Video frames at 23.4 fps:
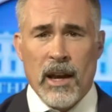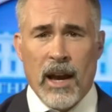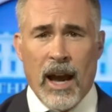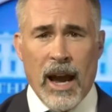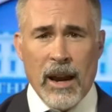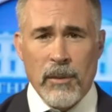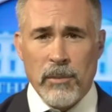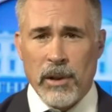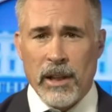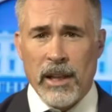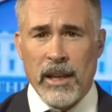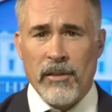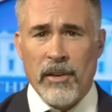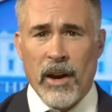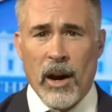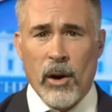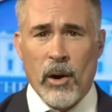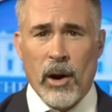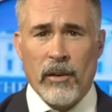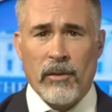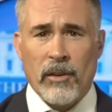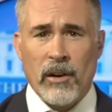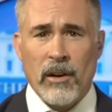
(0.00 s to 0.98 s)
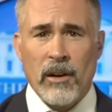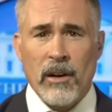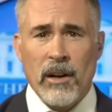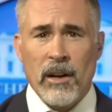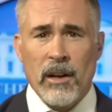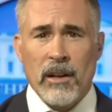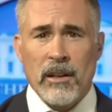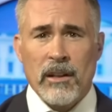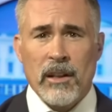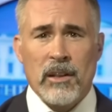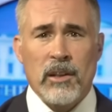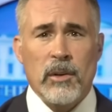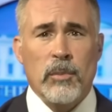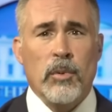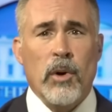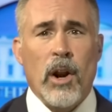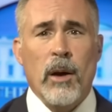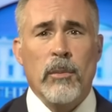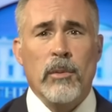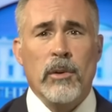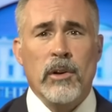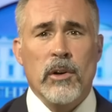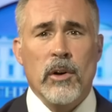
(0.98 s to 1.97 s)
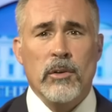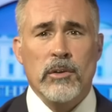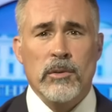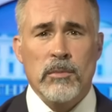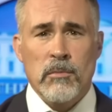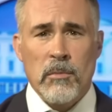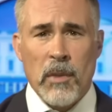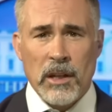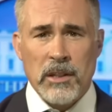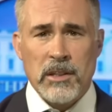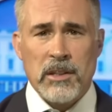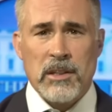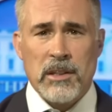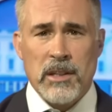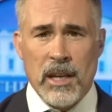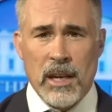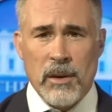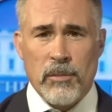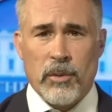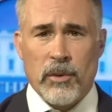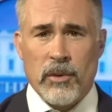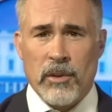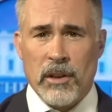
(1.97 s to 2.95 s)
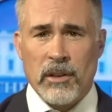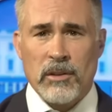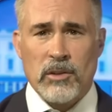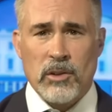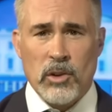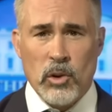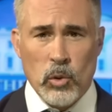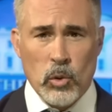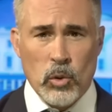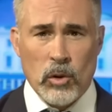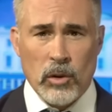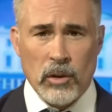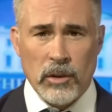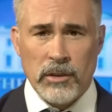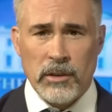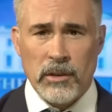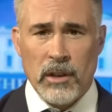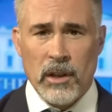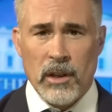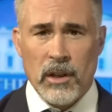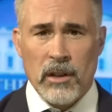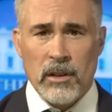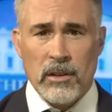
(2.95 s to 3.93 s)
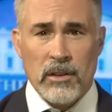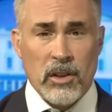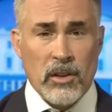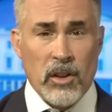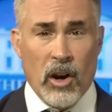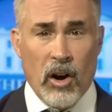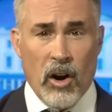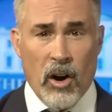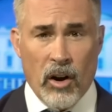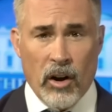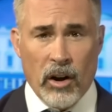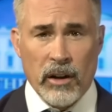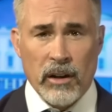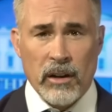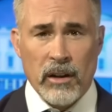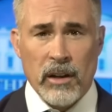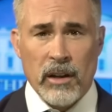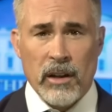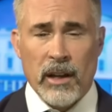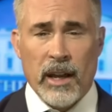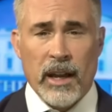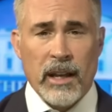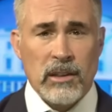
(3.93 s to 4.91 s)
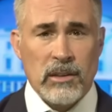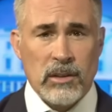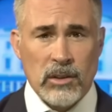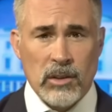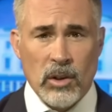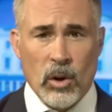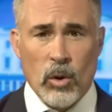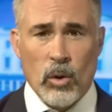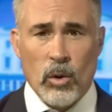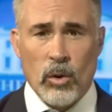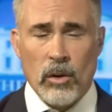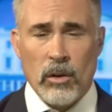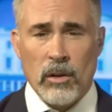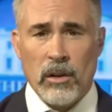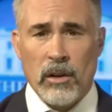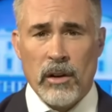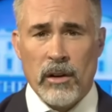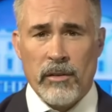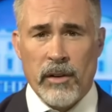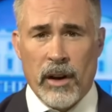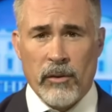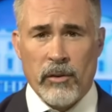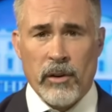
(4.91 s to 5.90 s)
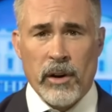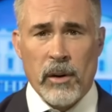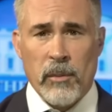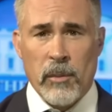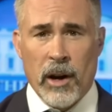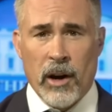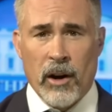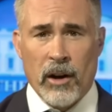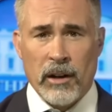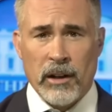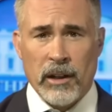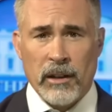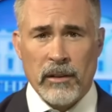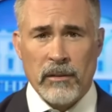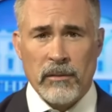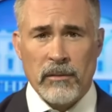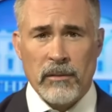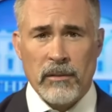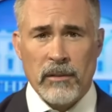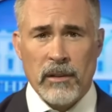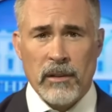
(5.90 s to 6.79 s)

I believe, however, that the problem goes much deeper than tools, to the heart and soul of every American.